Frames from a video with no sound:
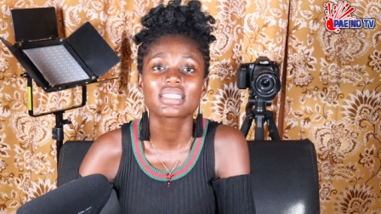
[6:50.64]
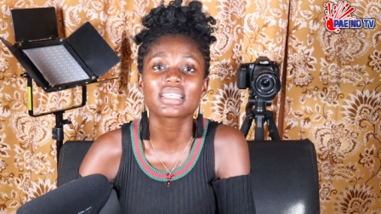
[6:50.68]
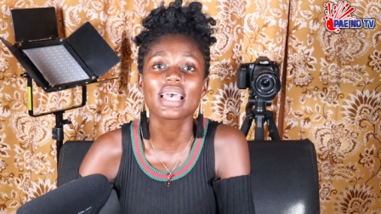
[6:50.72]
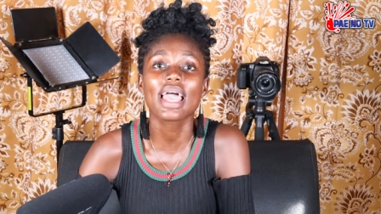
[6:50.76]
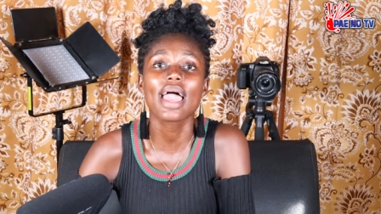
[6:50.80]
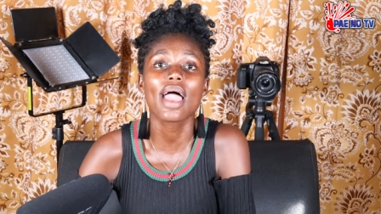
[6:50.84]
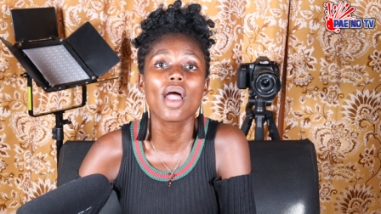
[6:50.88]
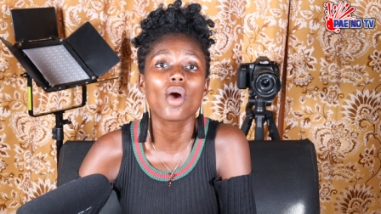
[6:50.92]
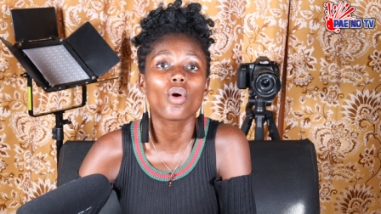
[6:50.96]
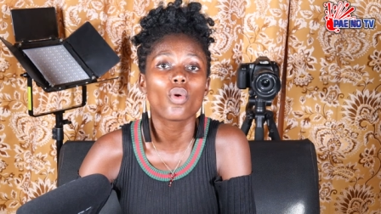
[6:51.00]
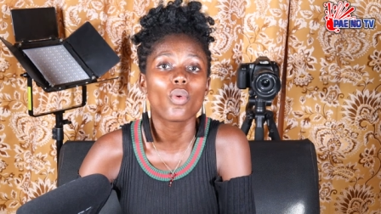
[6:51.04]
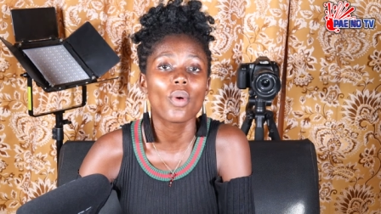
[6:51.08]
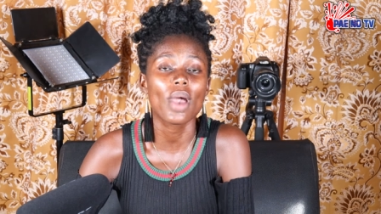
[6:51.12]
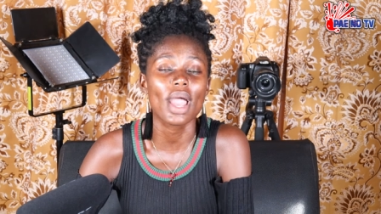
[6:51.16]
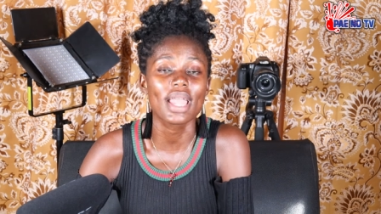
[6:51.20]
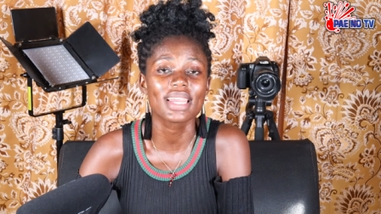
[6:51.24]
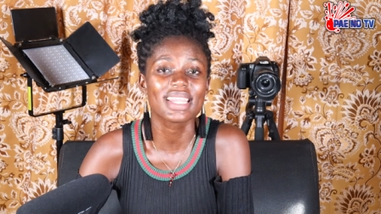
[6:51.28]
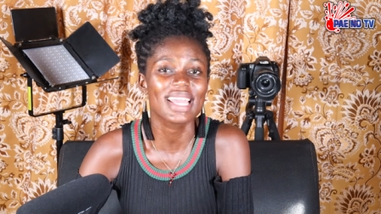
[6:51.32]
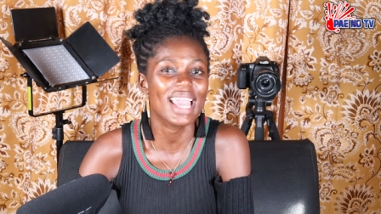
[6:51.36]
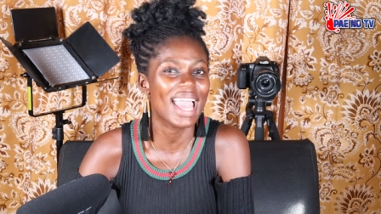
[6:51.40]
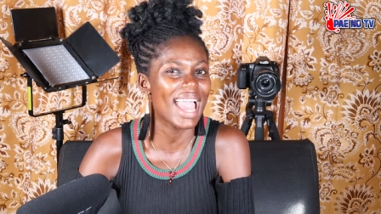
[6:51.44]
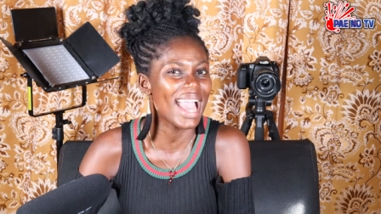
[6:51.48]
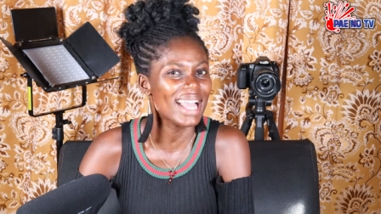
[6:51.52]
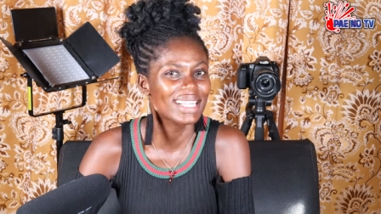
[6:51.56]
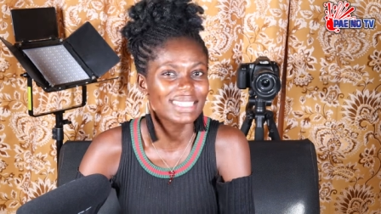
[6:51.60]
Say,
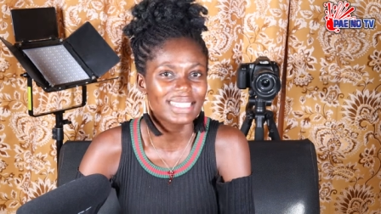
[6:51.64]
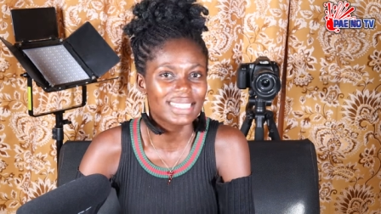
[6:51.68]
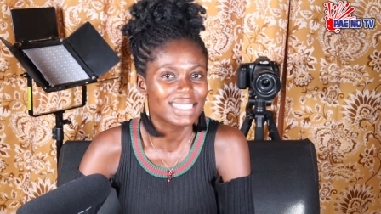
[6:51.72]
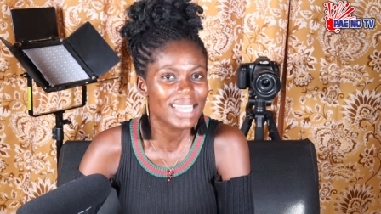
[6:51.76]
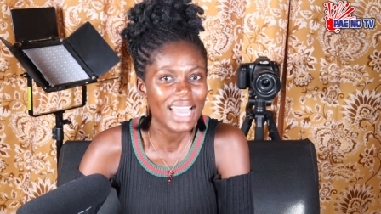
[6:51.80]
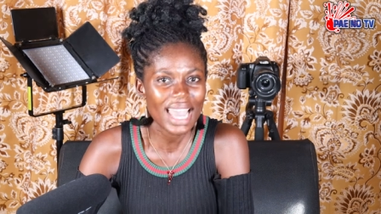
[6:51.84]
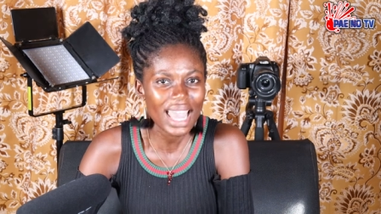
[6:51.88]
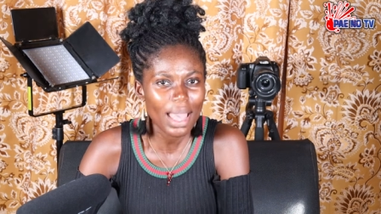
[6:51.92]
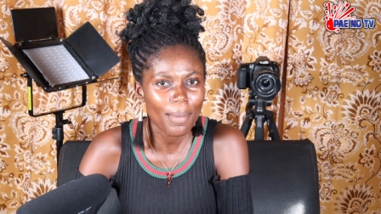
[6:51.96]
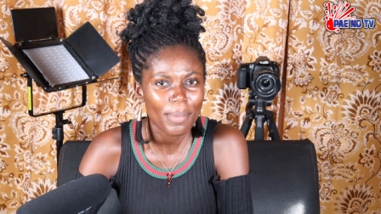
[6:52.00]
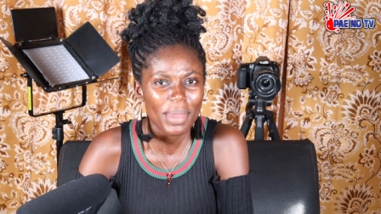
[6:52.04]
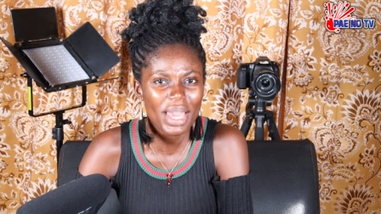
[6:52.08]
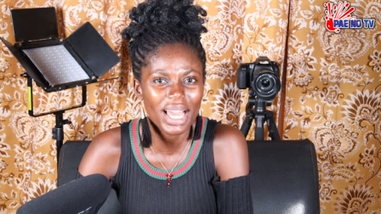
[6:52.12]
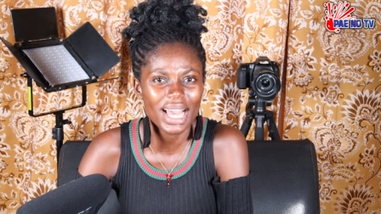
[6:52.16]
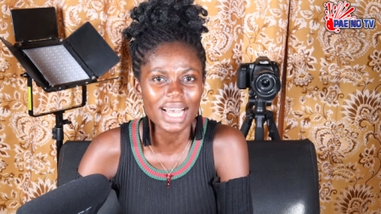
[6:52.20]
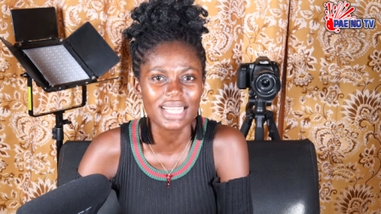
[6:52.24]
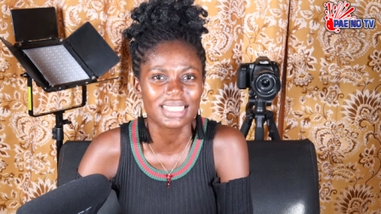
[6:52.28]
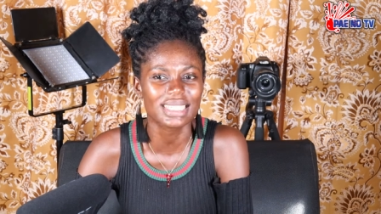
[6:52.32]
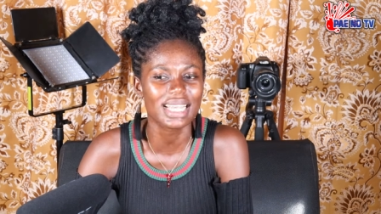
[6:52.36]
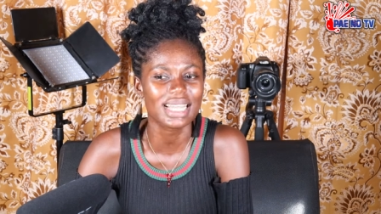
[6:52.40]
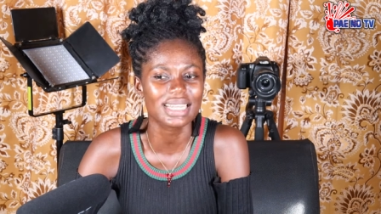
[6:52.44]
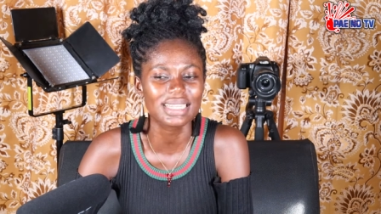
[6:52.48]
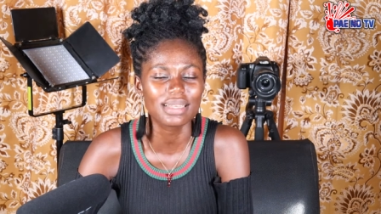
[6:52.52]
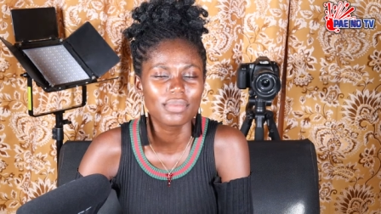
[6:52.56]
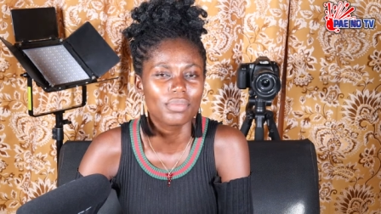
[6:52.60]
when, and chair, I mean,
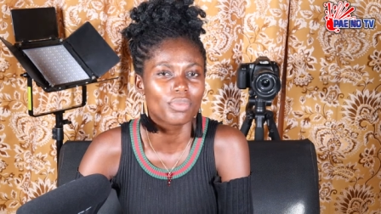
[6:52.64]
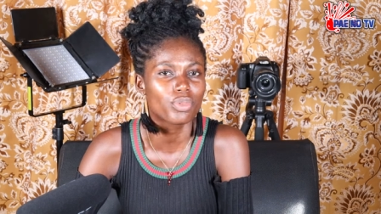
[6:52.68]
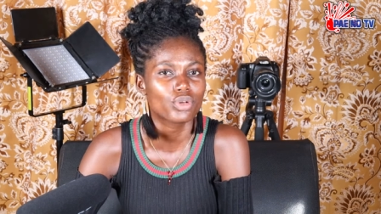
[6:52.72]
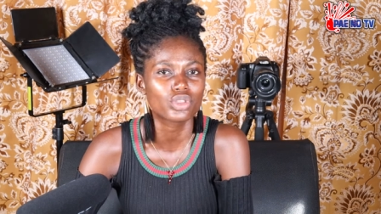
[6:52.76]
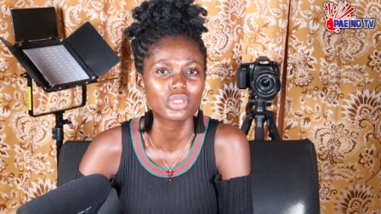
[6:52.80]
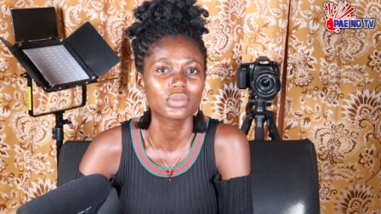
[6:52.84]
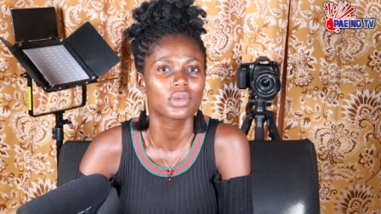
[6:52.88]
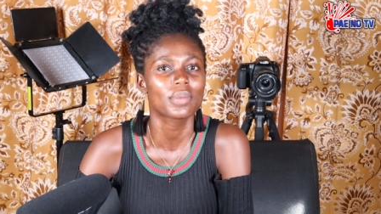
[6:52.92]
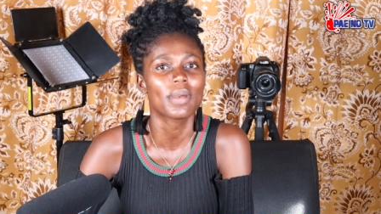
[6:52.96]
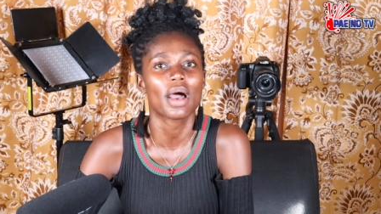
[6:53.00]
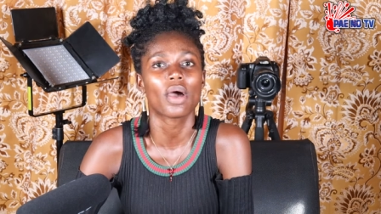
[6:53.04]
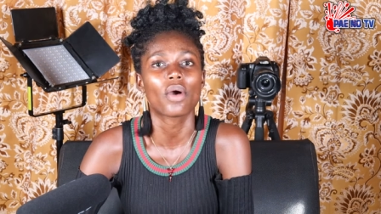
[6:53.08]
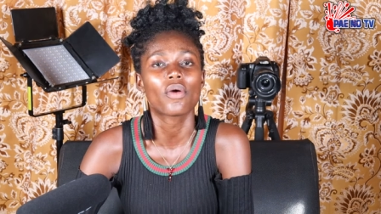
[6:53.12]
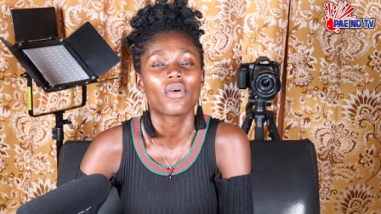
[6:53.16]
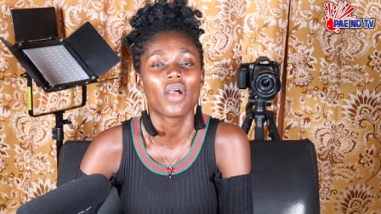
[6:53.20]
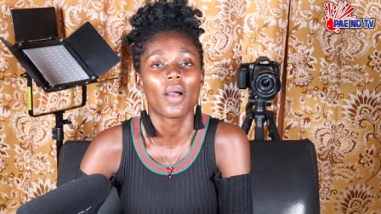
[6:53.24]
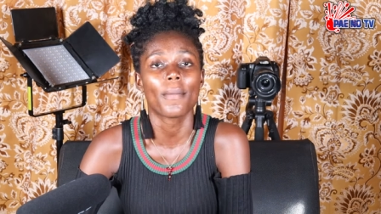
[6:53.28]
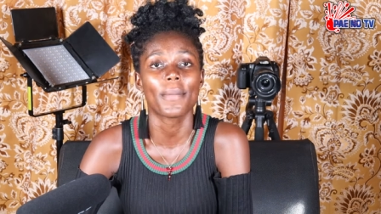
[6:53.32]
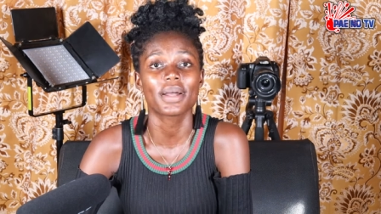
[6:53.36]
I say, deep bosom in my hook,